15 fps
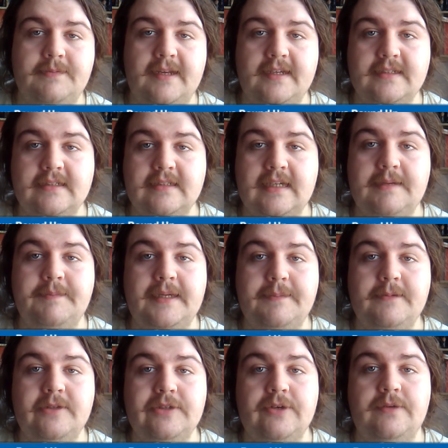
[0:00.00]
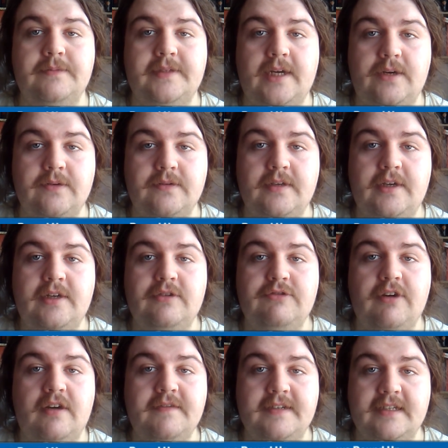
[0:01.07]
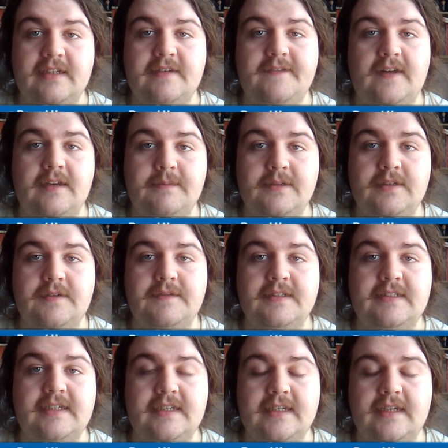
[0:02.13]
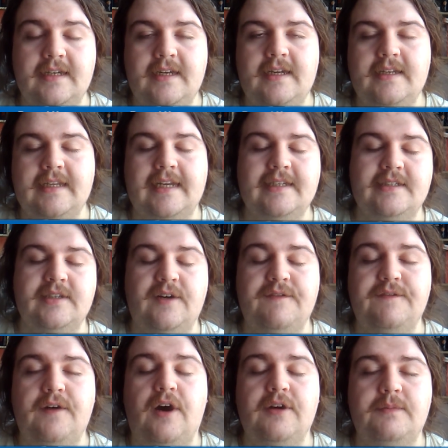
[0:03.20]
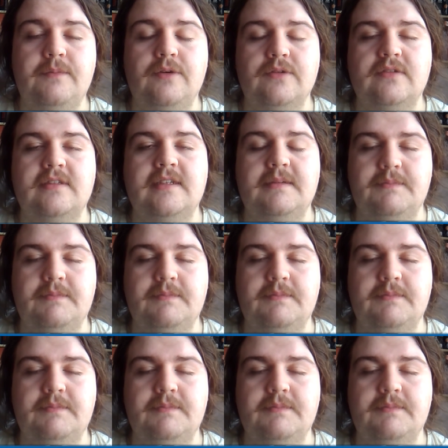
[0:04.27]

places in people's hometown, driving the development of a city that is of utmost